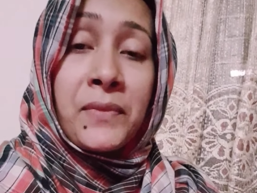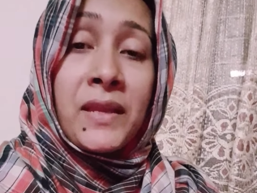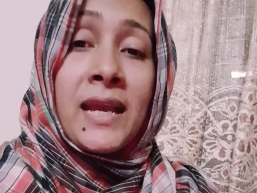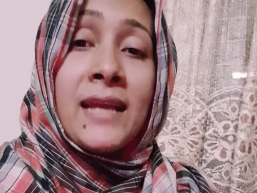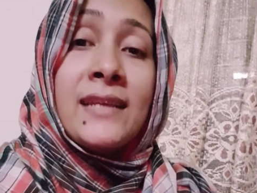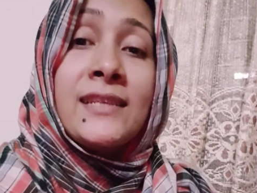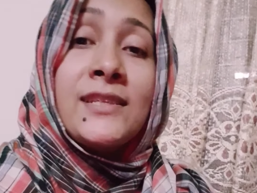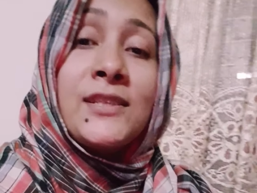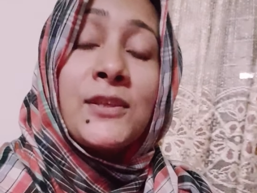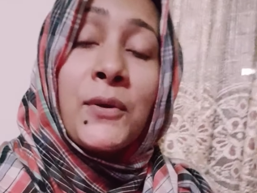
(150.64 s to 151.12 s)

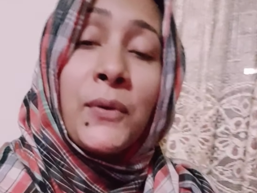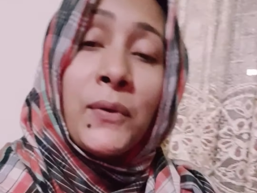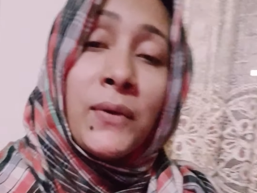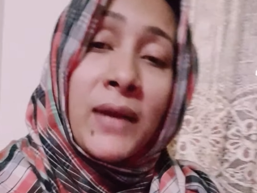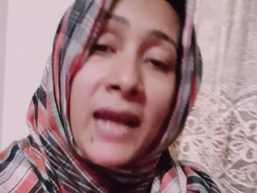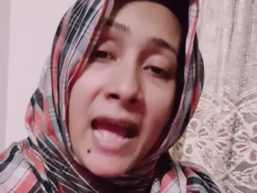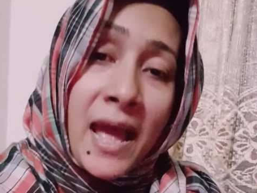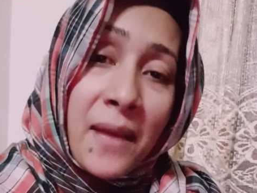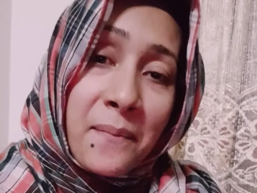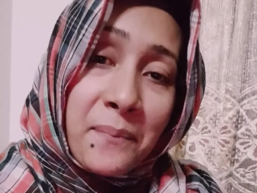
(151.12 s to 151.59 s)
So
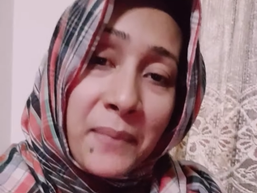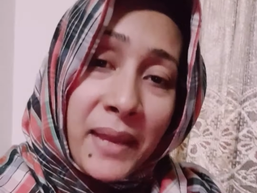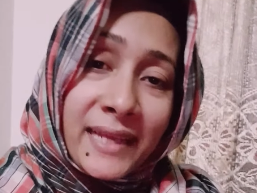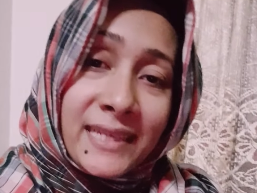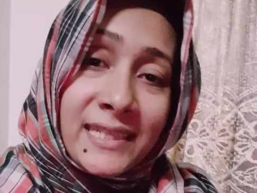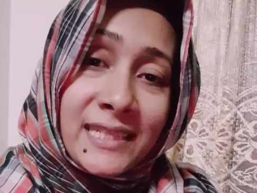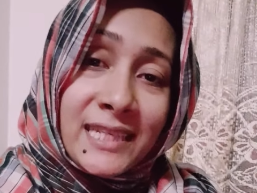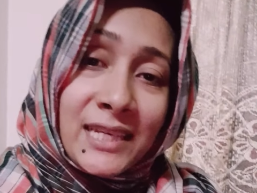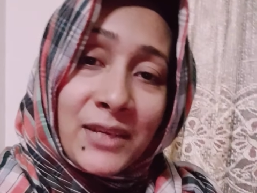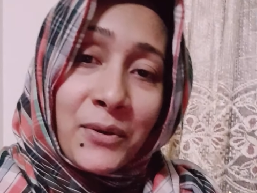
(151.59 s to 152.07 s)
make
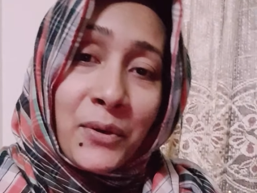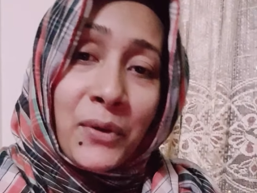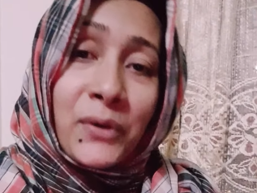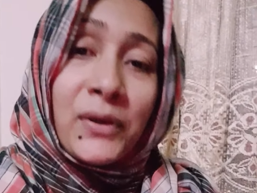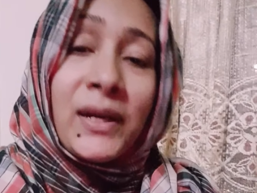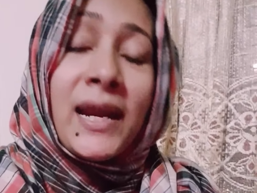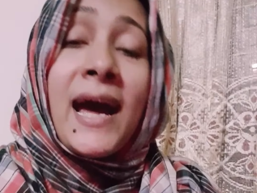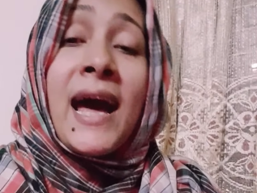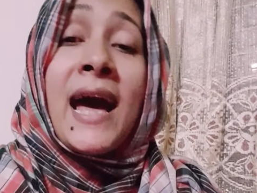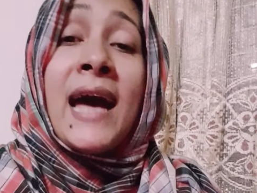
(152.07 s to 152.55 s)
sure
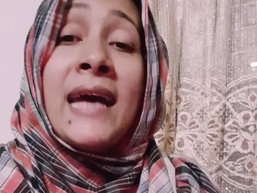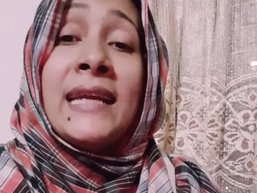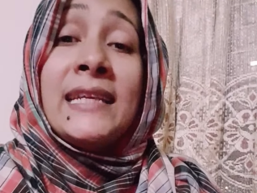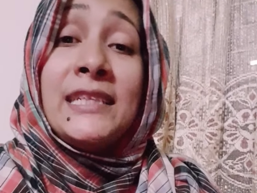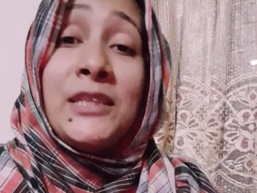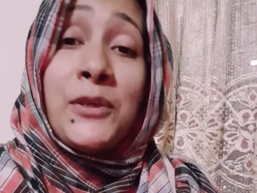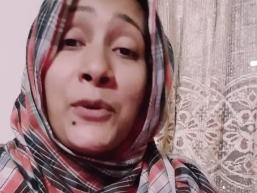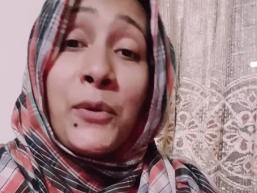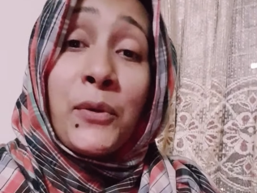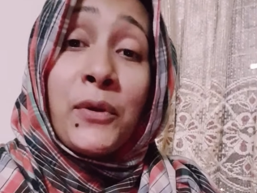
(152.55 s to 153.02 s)

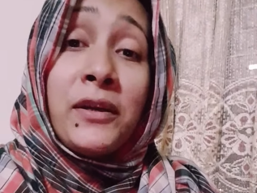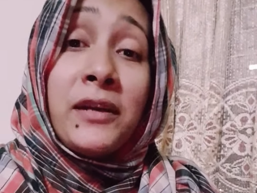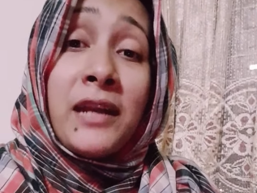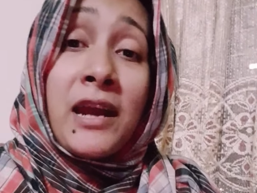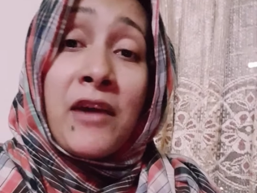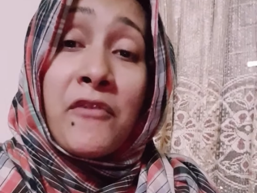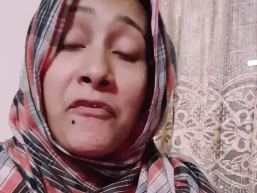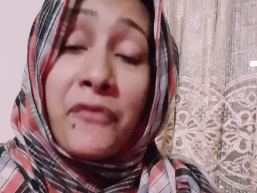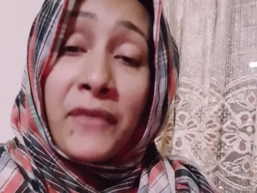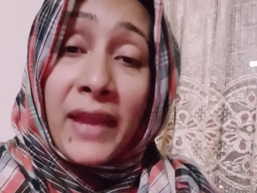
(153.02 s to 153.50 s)
your
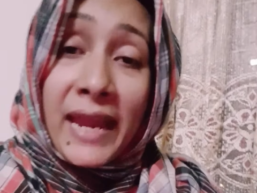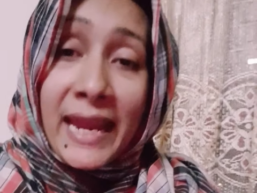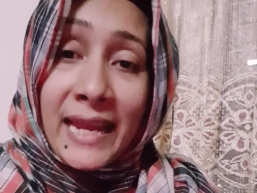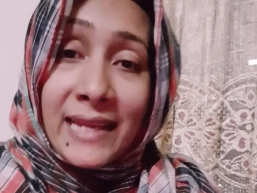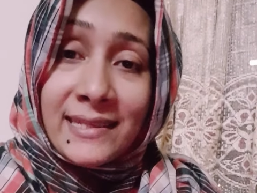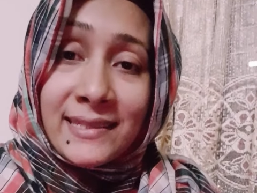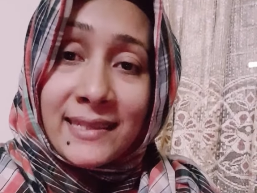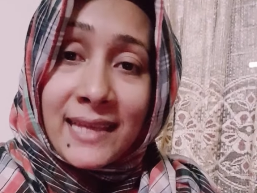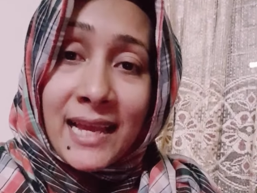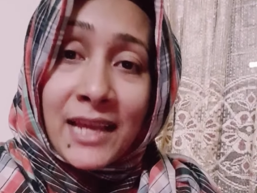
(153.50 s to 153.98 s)

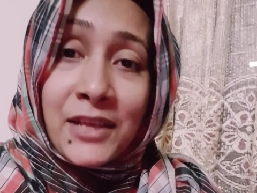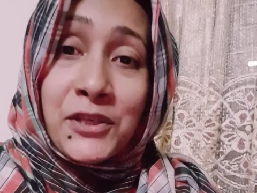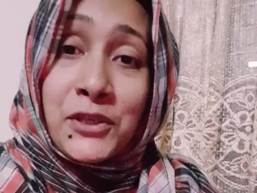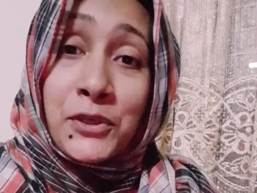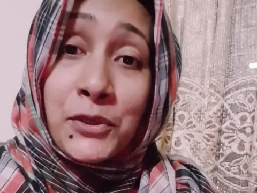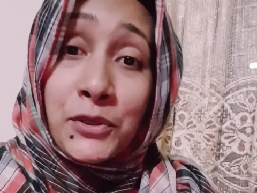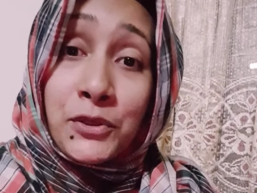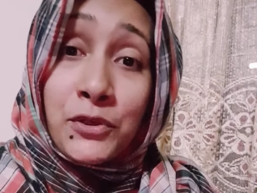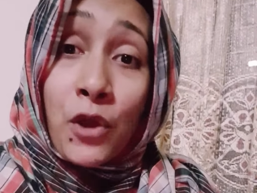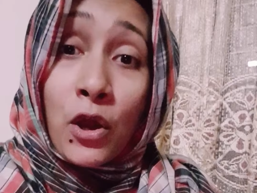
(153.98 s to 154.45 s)
face
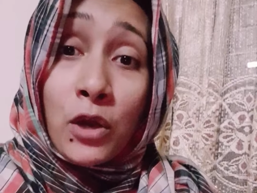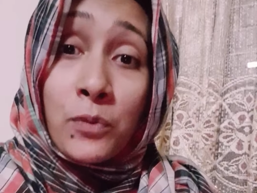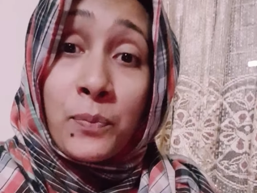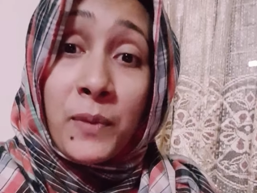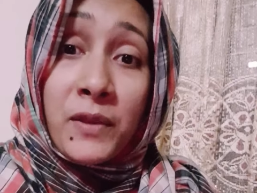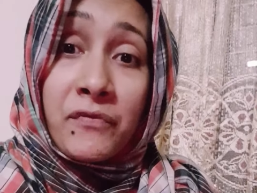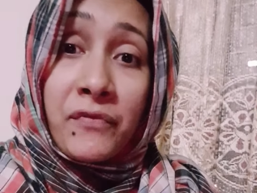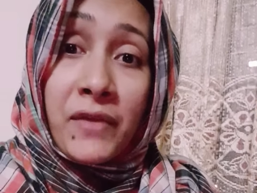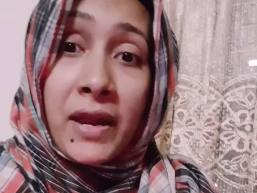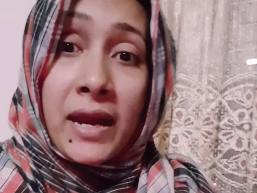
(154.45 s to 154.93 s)
should not be
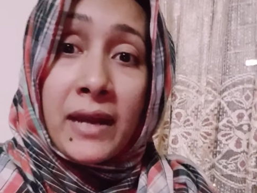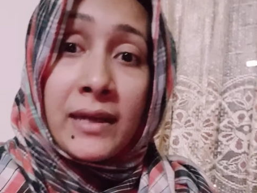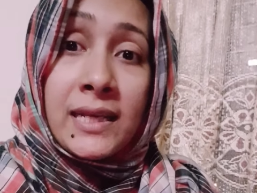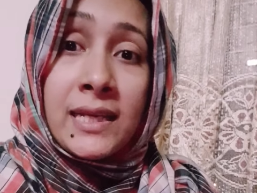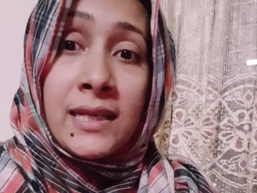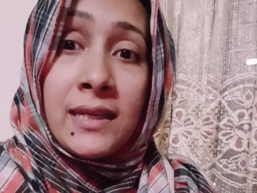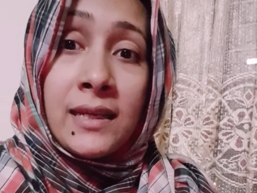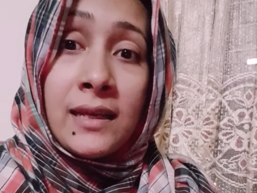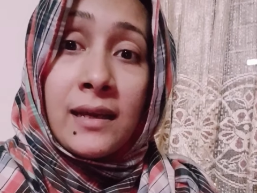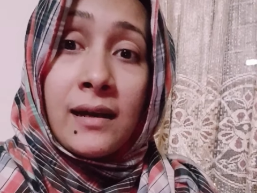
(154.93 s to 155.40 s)

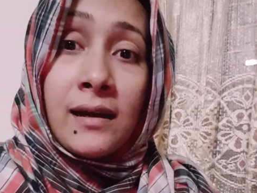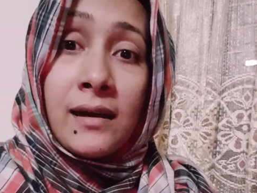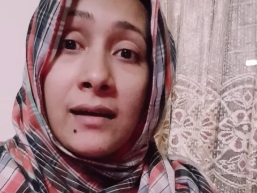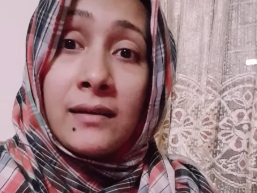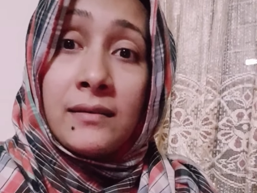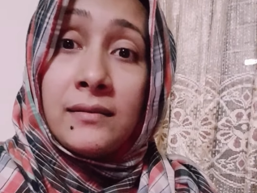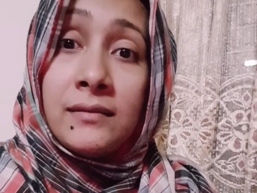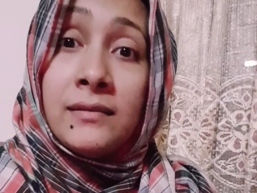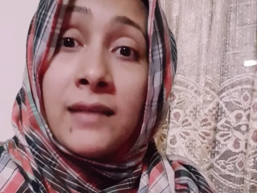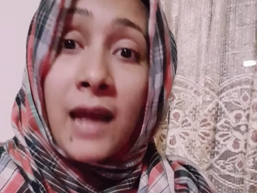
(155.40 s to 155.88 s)
very
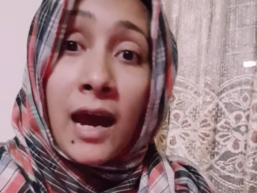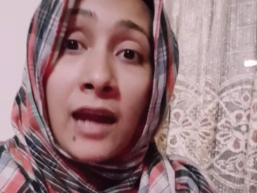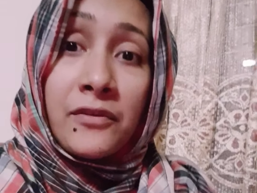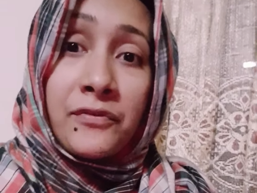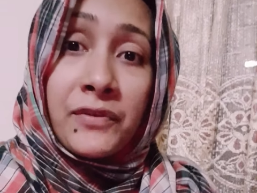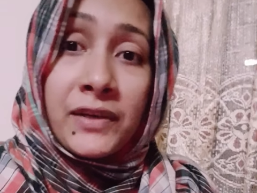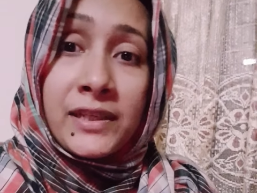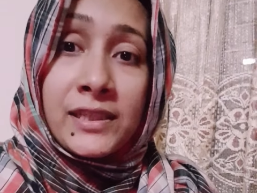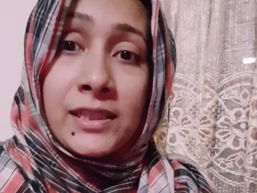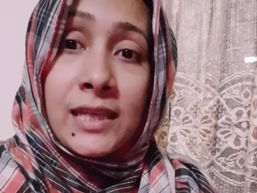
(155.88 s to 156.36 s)

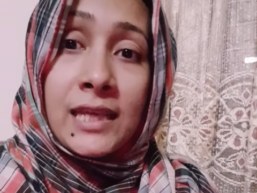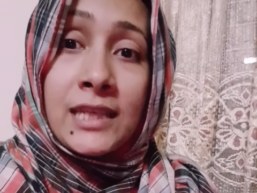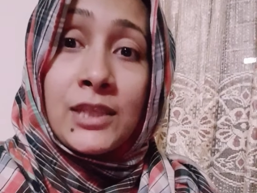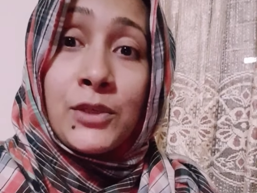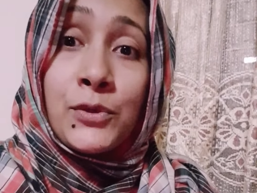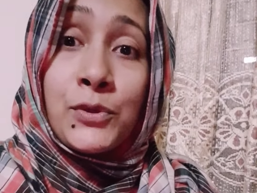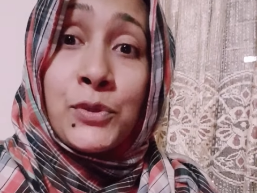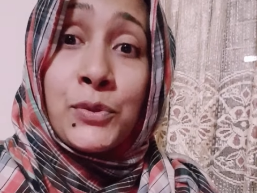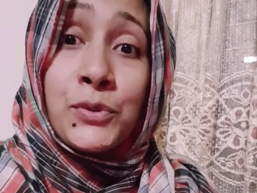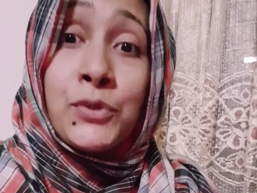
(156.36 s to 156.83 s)
nervous. You
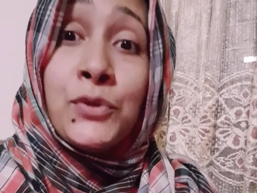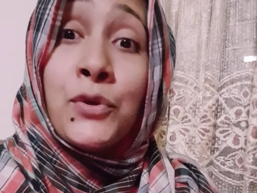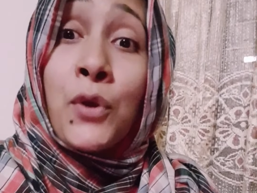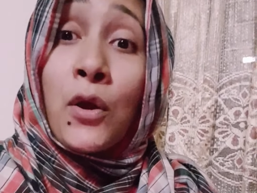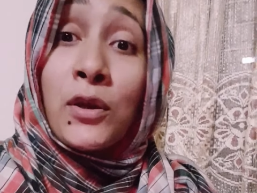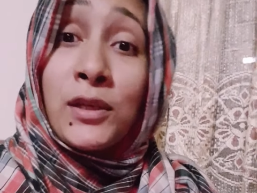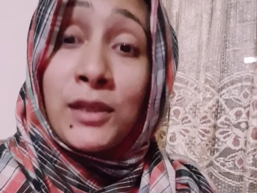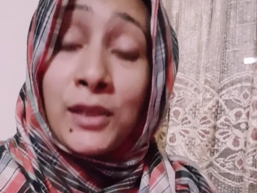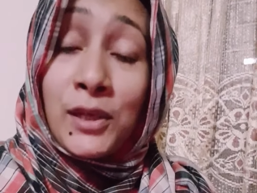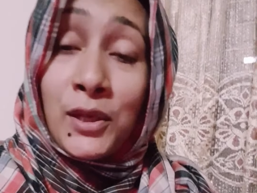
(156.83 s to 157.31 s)
should
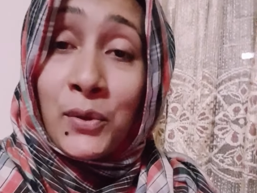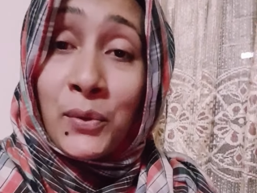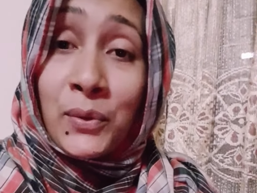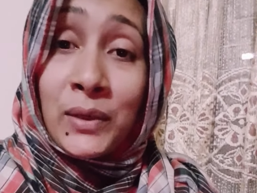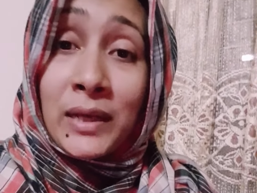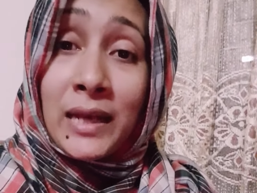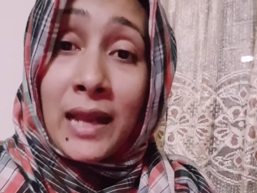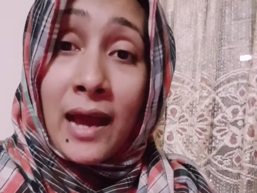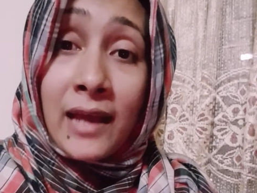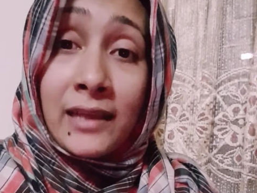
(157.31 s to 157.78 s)
not look
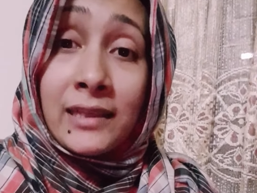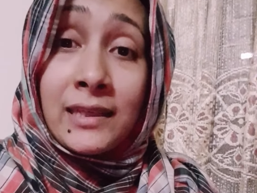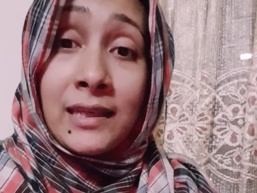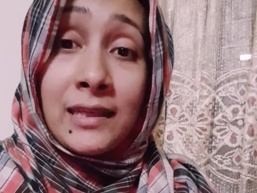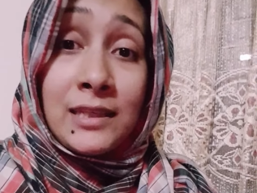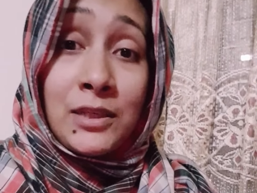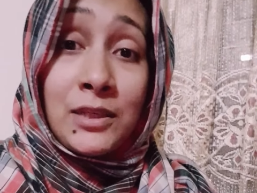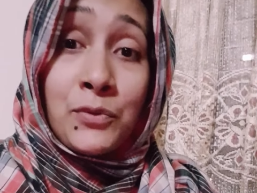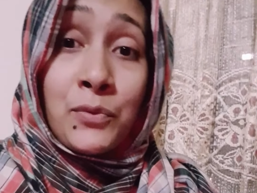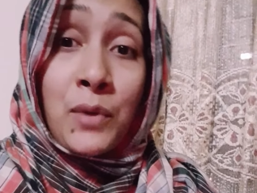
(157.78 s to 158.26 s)
like
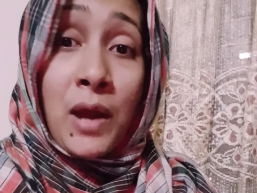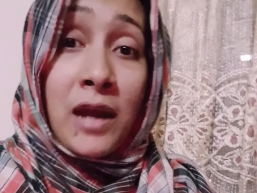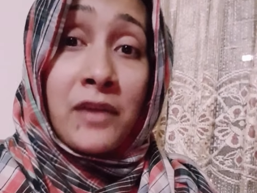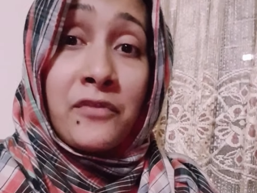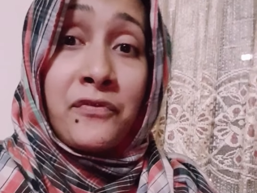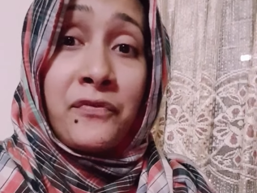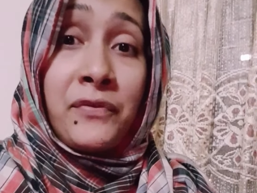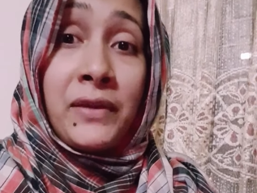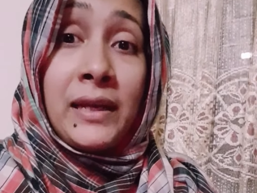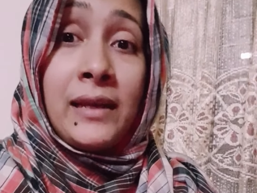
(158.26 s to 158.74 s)
you are
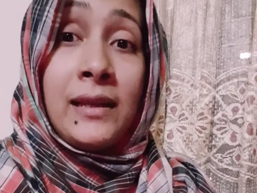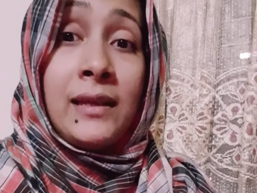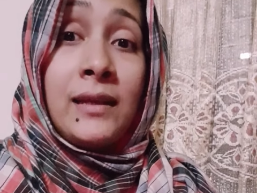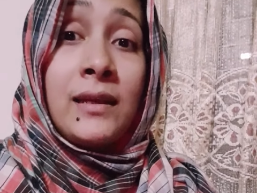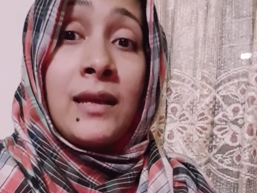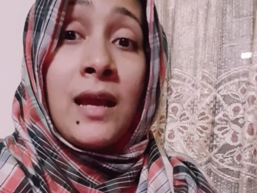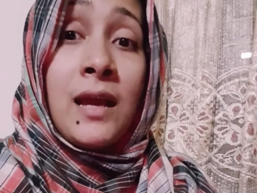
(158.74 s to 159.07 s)
feeling